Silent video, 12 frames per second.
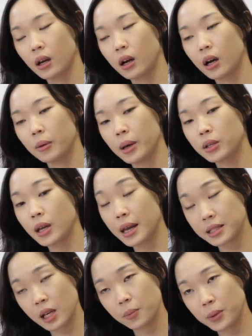and the
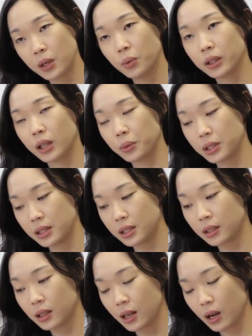SIP work that we did